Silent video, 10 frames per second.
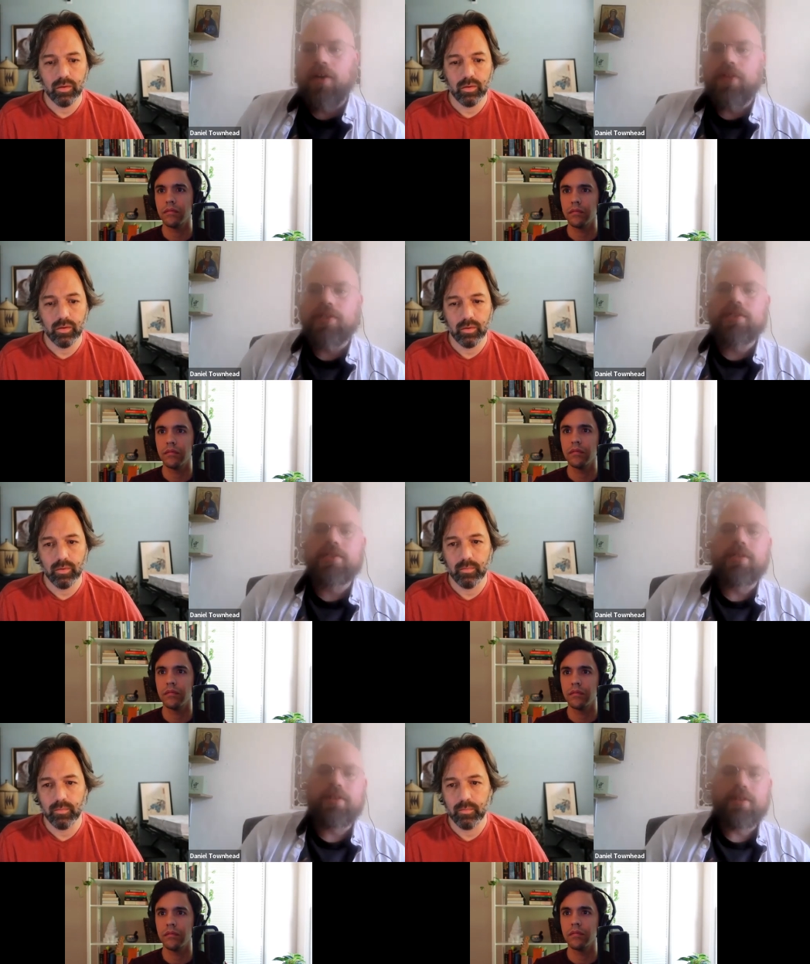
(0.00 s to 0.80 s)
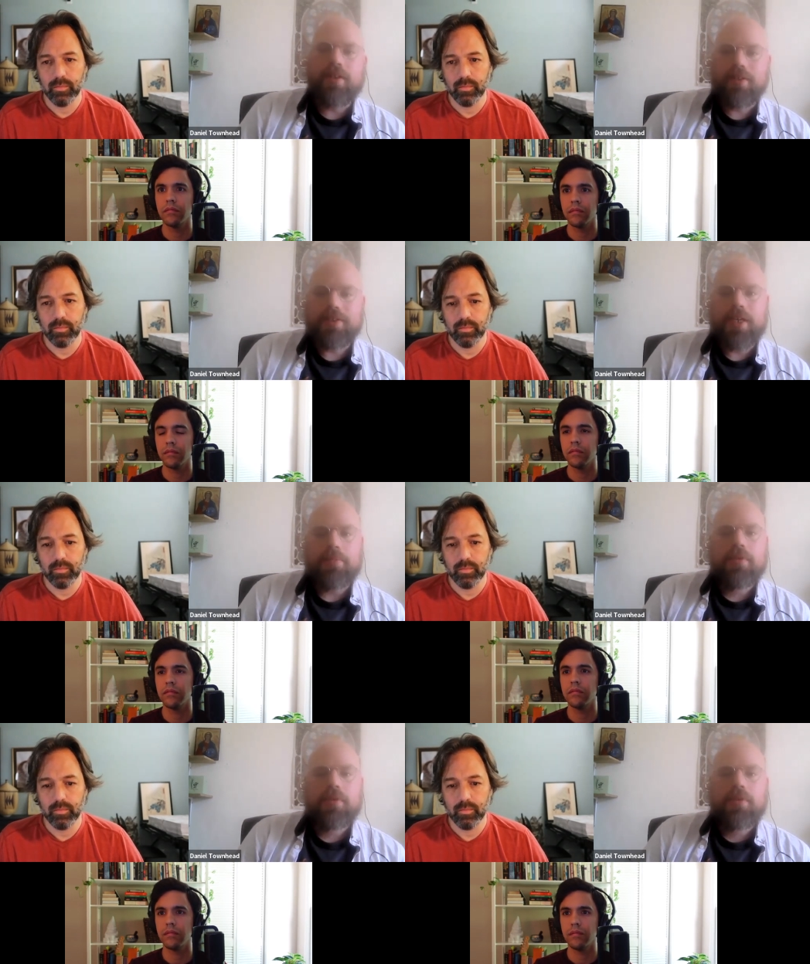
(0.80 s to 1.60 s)
Speaker 1: and thus assert that the
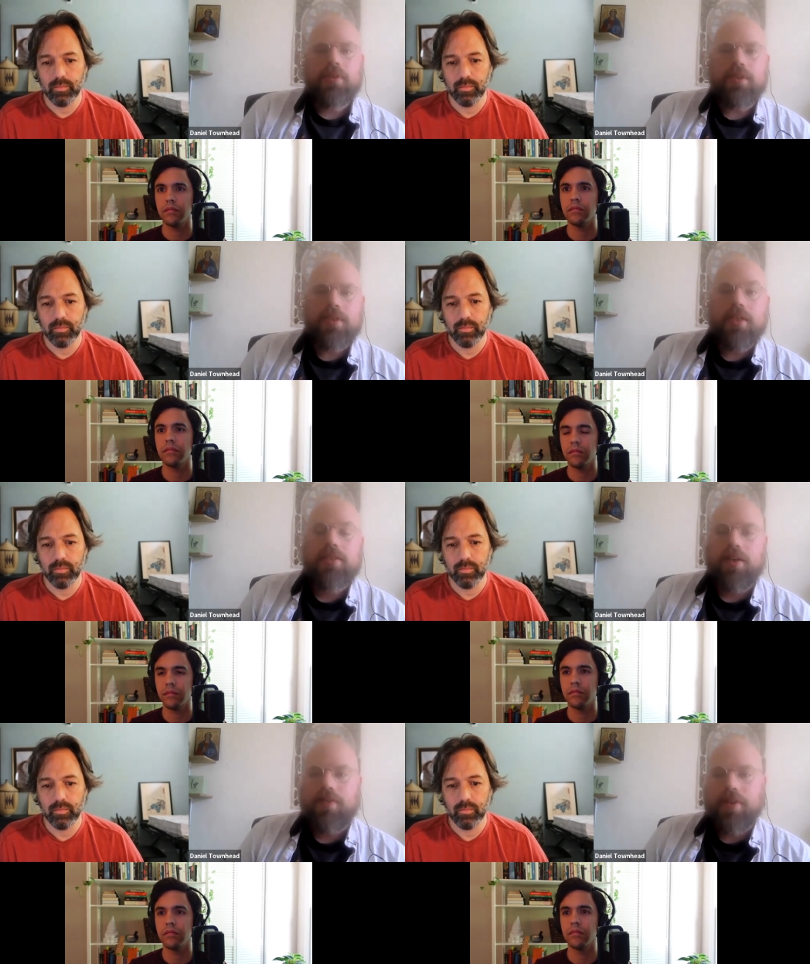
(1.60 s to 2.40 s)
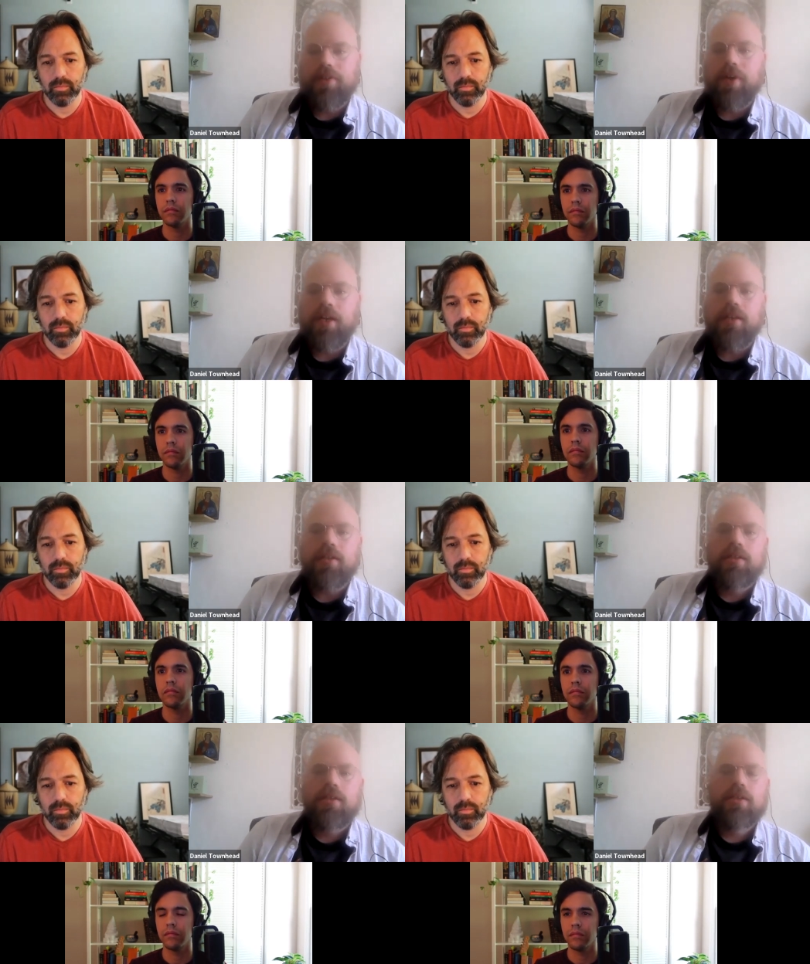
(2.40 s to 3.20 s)
concept doesn't necessarily
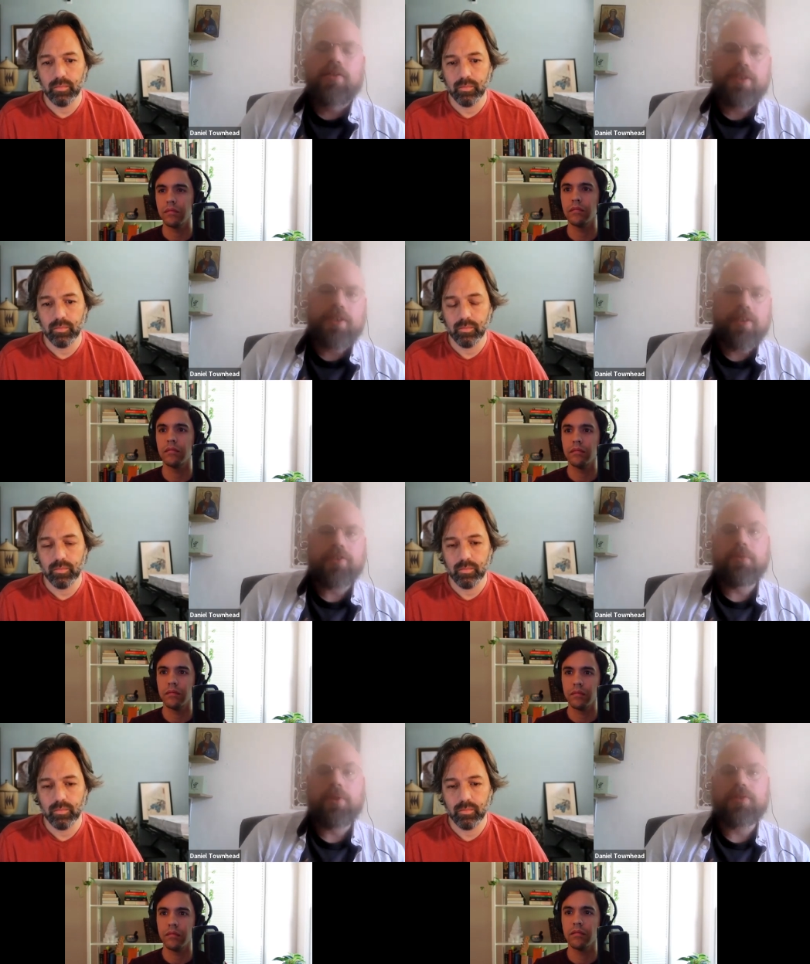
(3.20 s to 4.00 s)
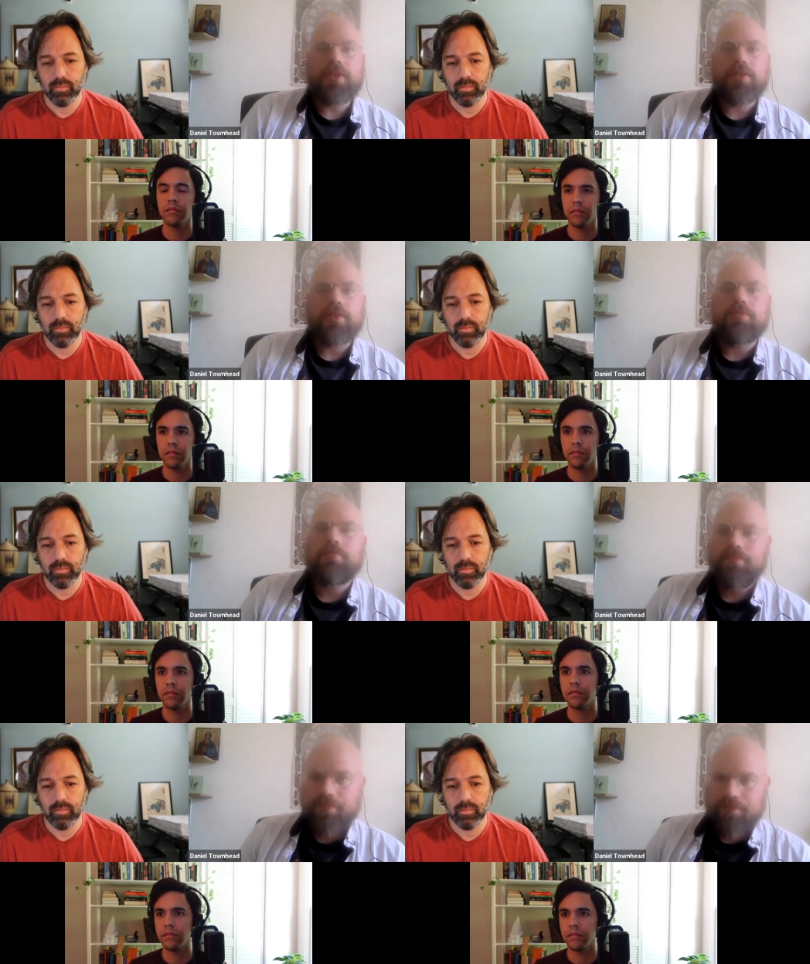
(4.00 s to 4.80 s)
threaten Christian cosmology at all.